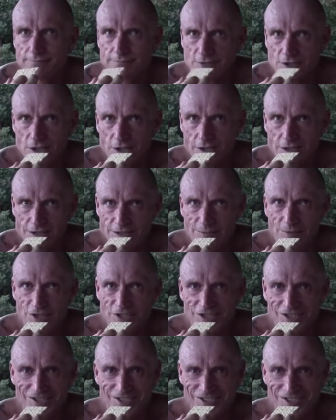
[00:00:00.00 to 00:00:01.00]
send us a
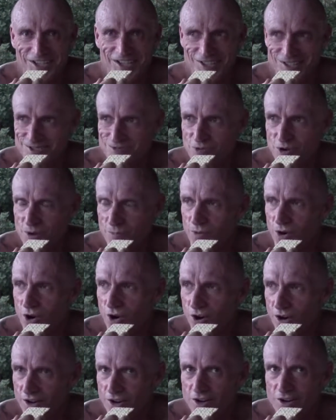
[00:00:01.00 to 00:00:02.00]
message to tell us why, but
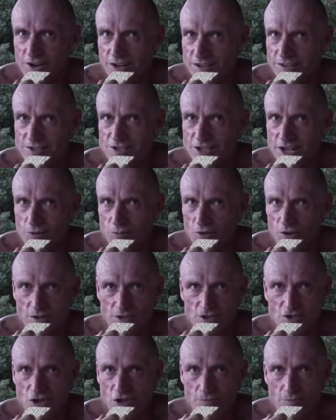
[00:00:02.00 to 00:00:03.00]
I don't understand why
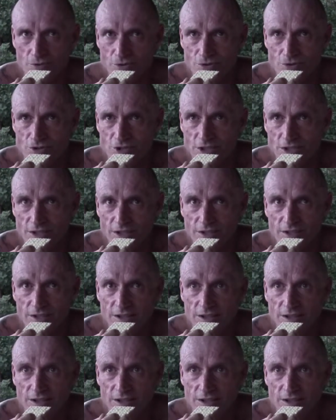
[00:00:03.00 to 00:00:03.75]
there's no birds here.